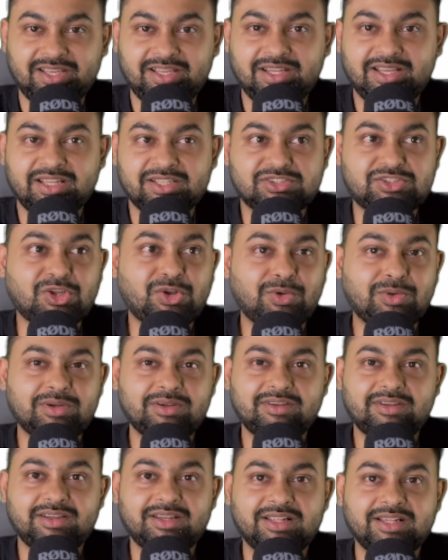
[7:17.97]

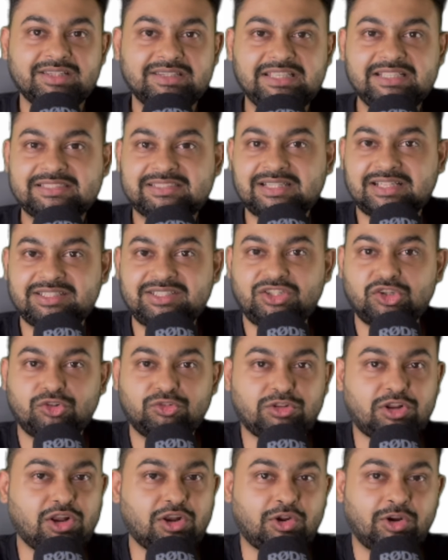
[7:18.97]
So these are the overall